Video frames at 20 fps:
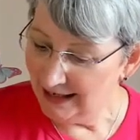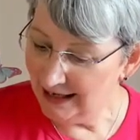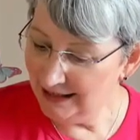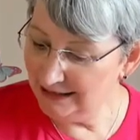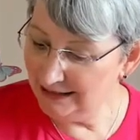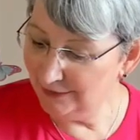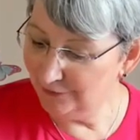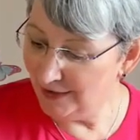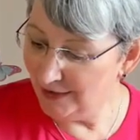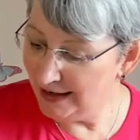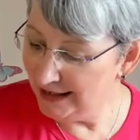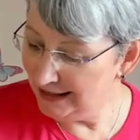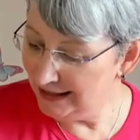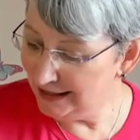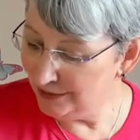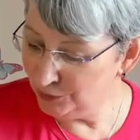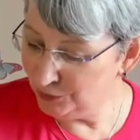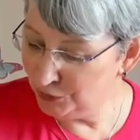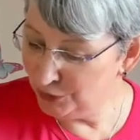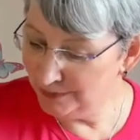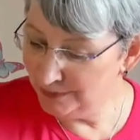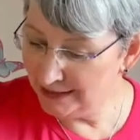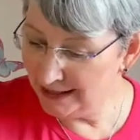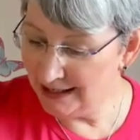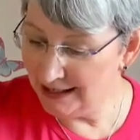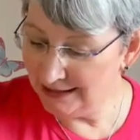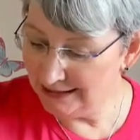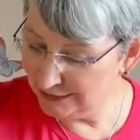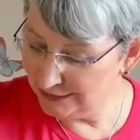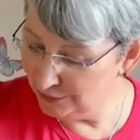And your final outcome
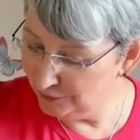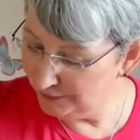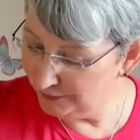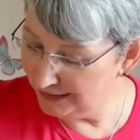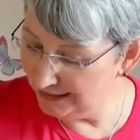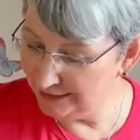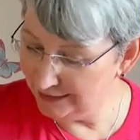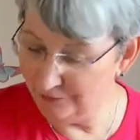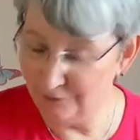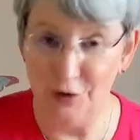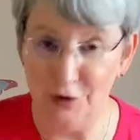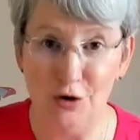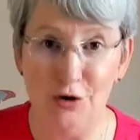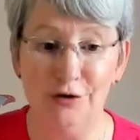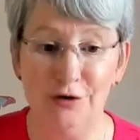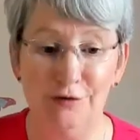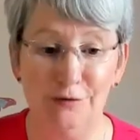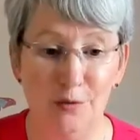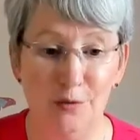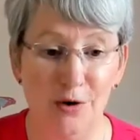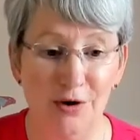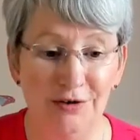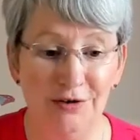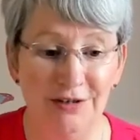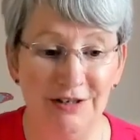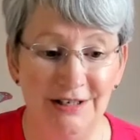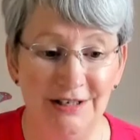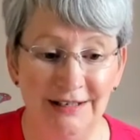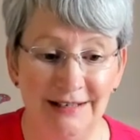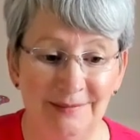card's lovely, the Four of
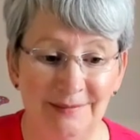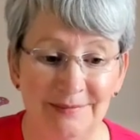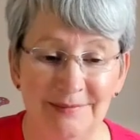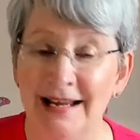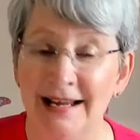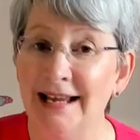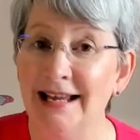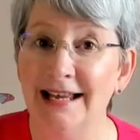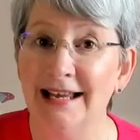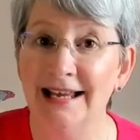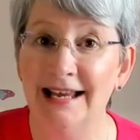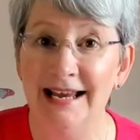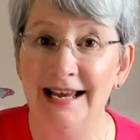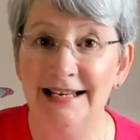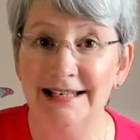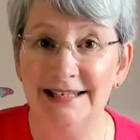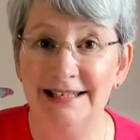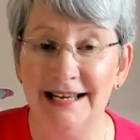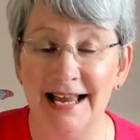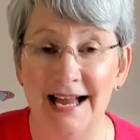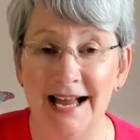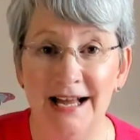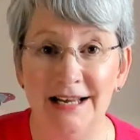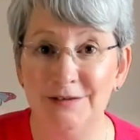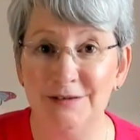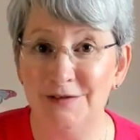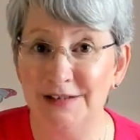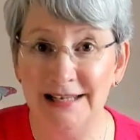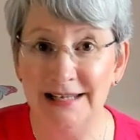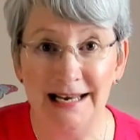Wands. It's a card
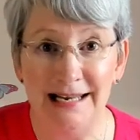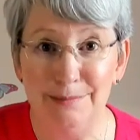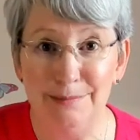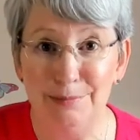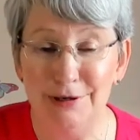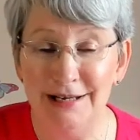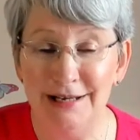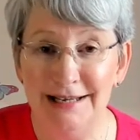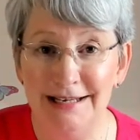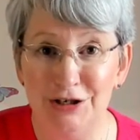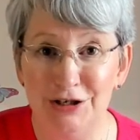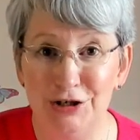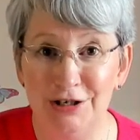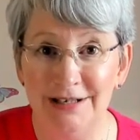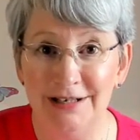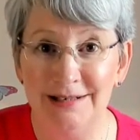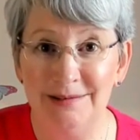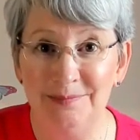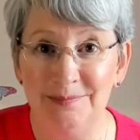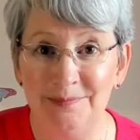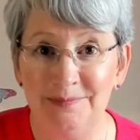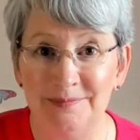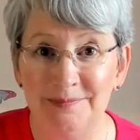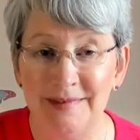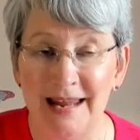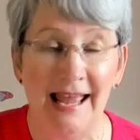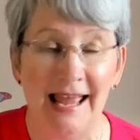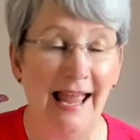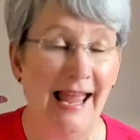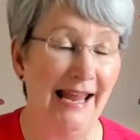of celebration.
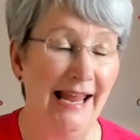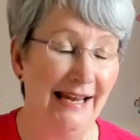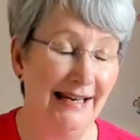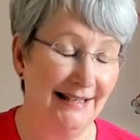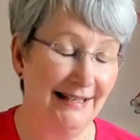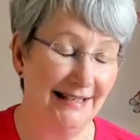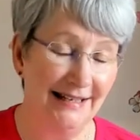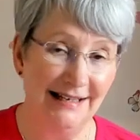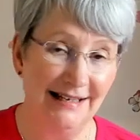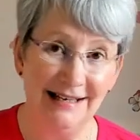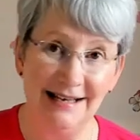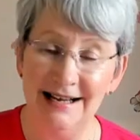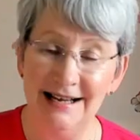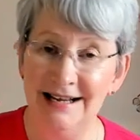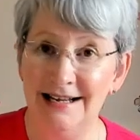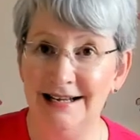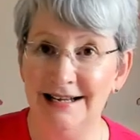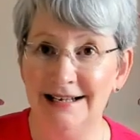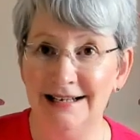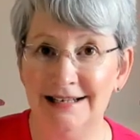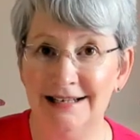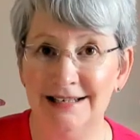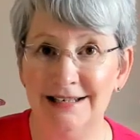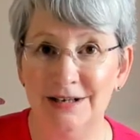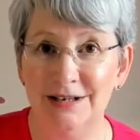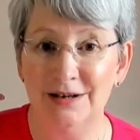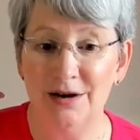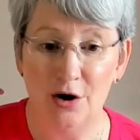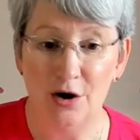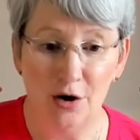It's a card
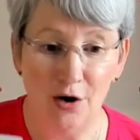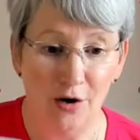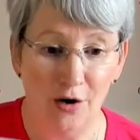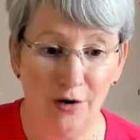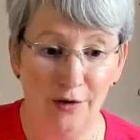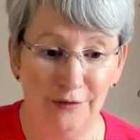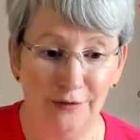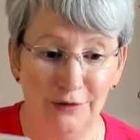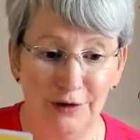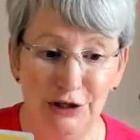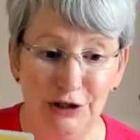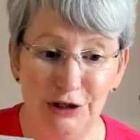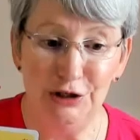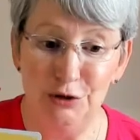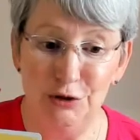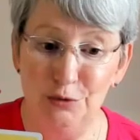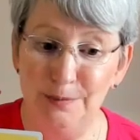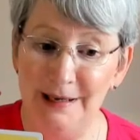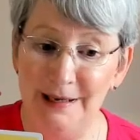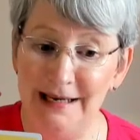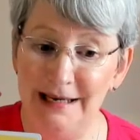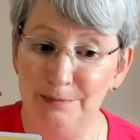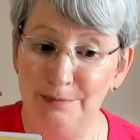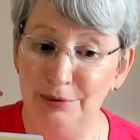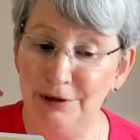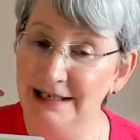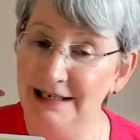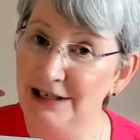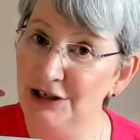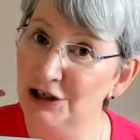of you being
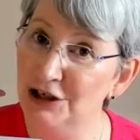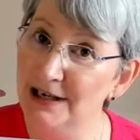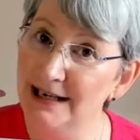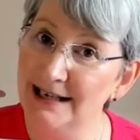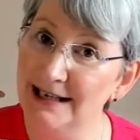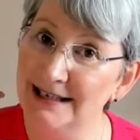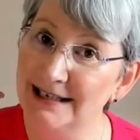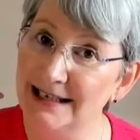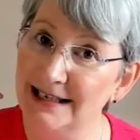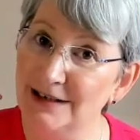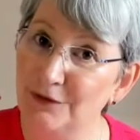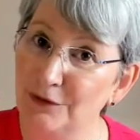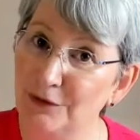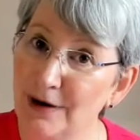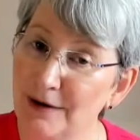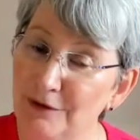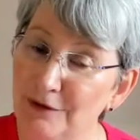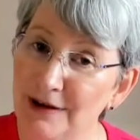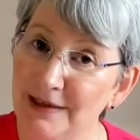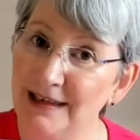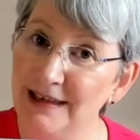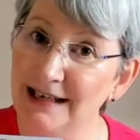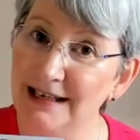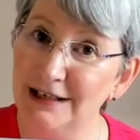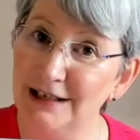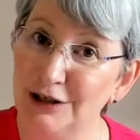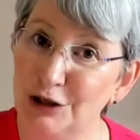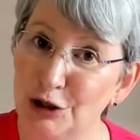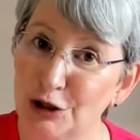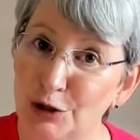appreciated for everything
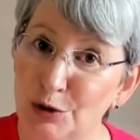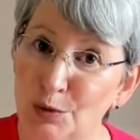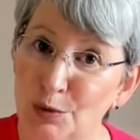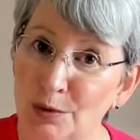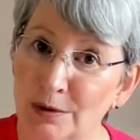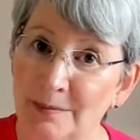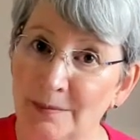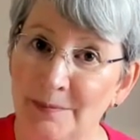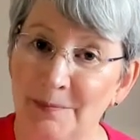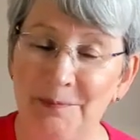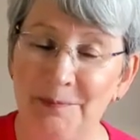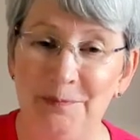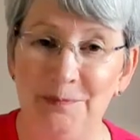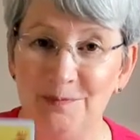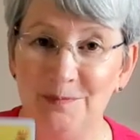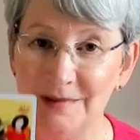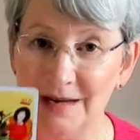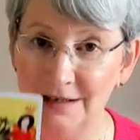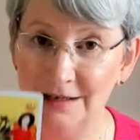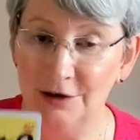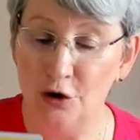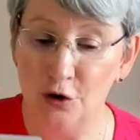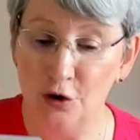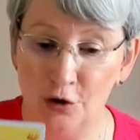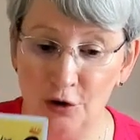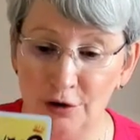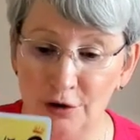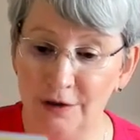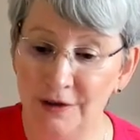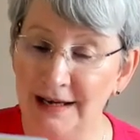you do and
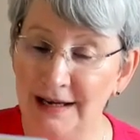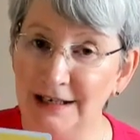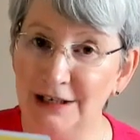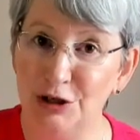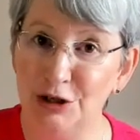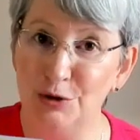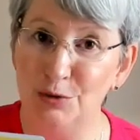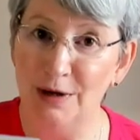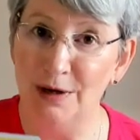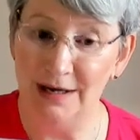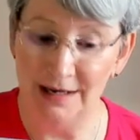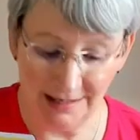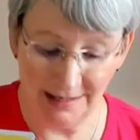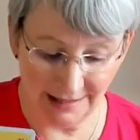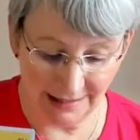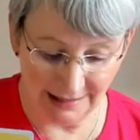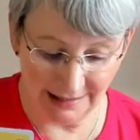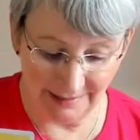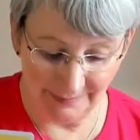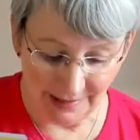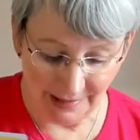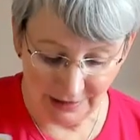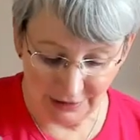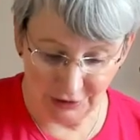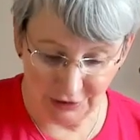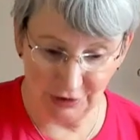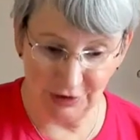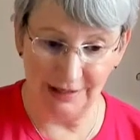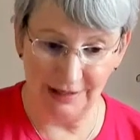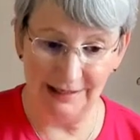all that you are.
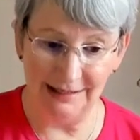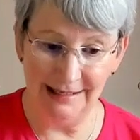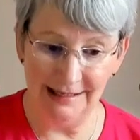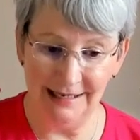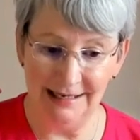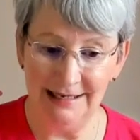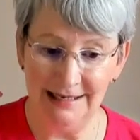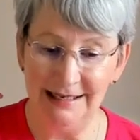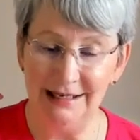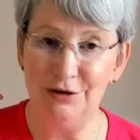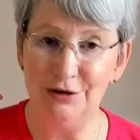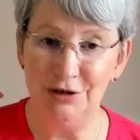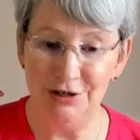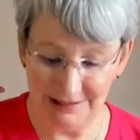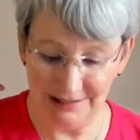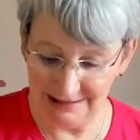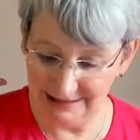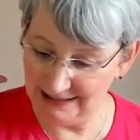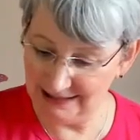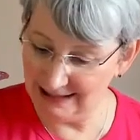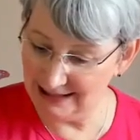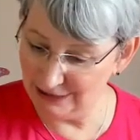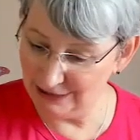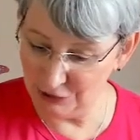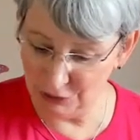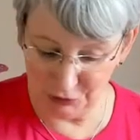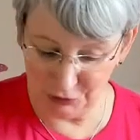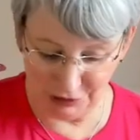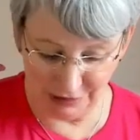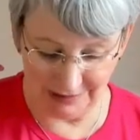So clearly going to take
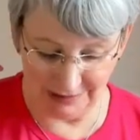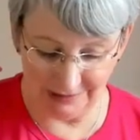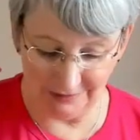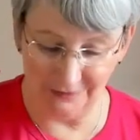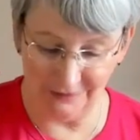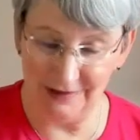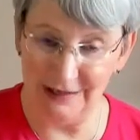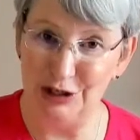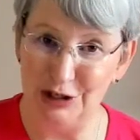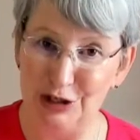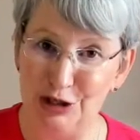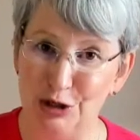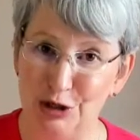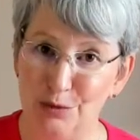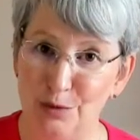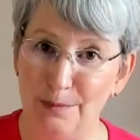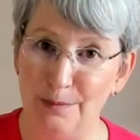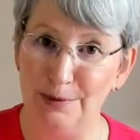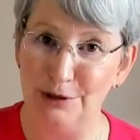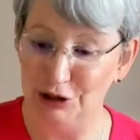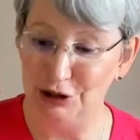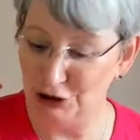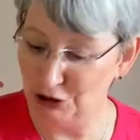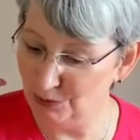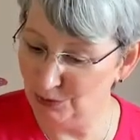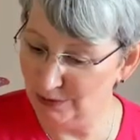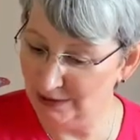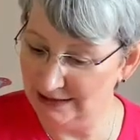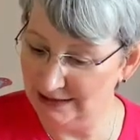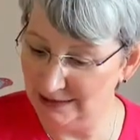notice of this new
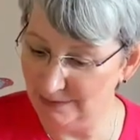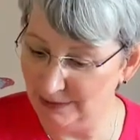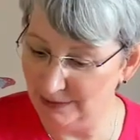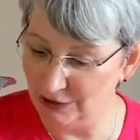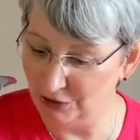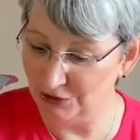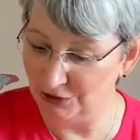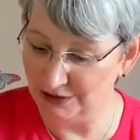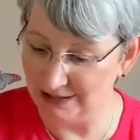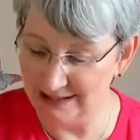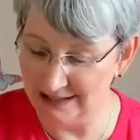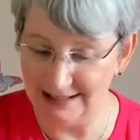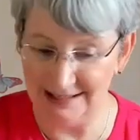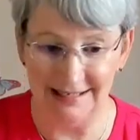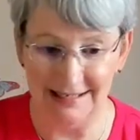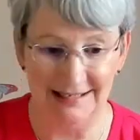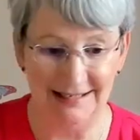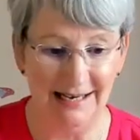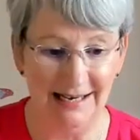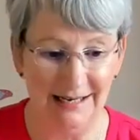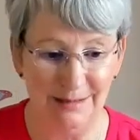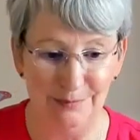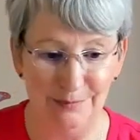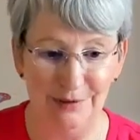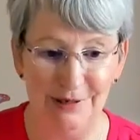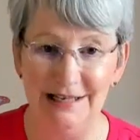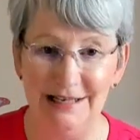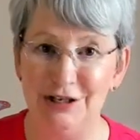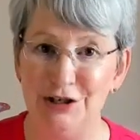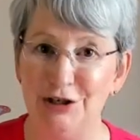opportunity because here's the
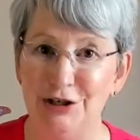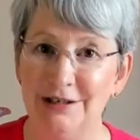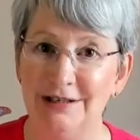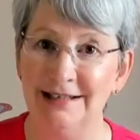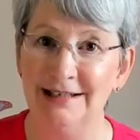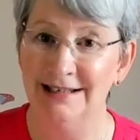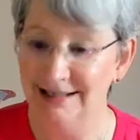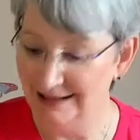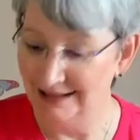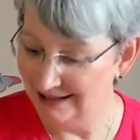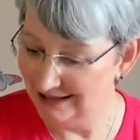celebration